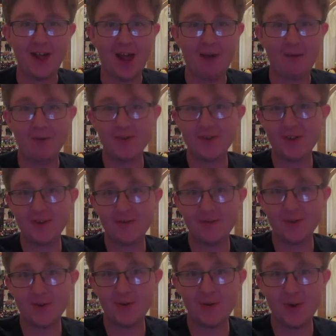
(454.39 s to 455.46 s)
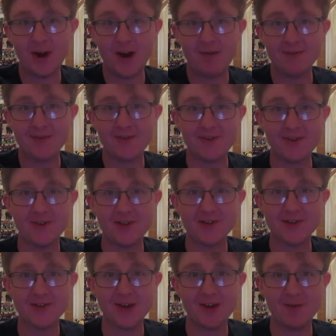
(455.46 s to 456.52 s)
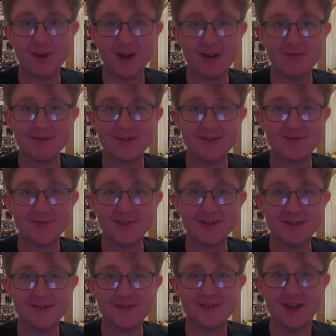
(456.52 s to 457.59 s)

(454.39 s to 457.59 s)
I wasn't going to record every single legendary raid I was doing.